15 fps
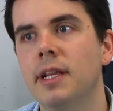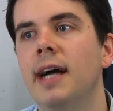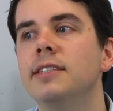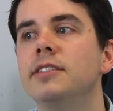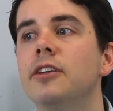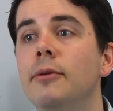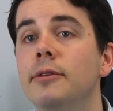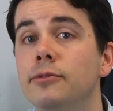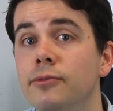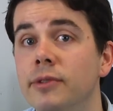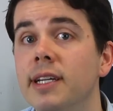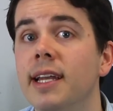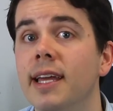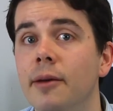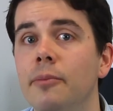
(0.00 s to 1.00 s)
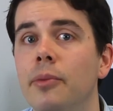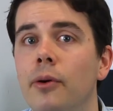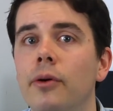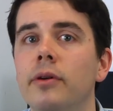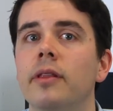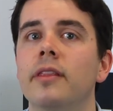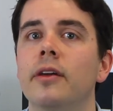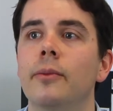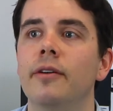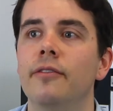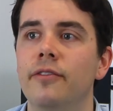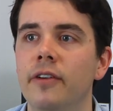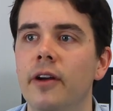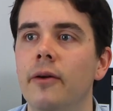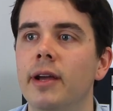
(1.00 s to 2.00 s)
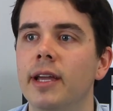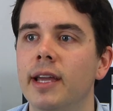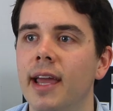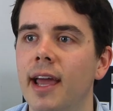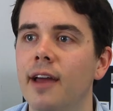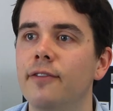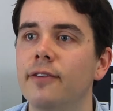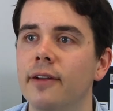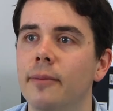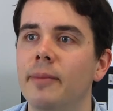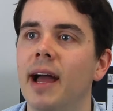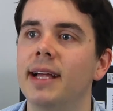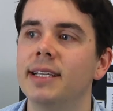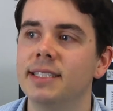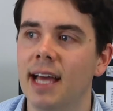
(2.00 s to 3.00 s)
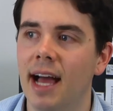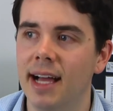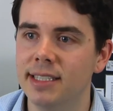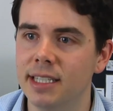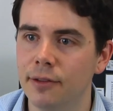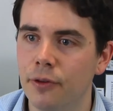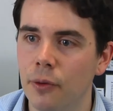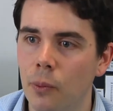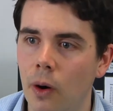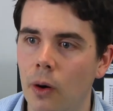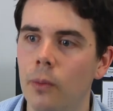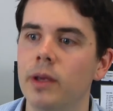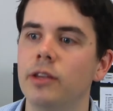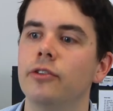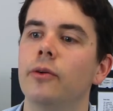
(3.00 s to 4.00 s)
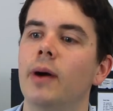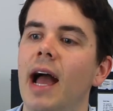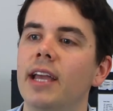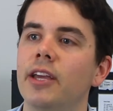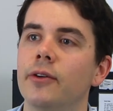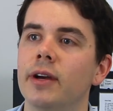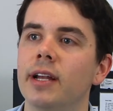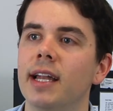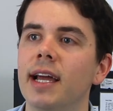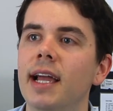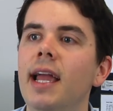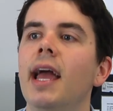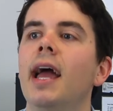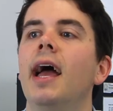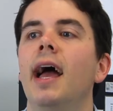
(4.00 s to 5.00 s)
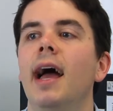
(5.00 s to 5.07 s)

And so it's really important that we're very careful about charging for what we do accurately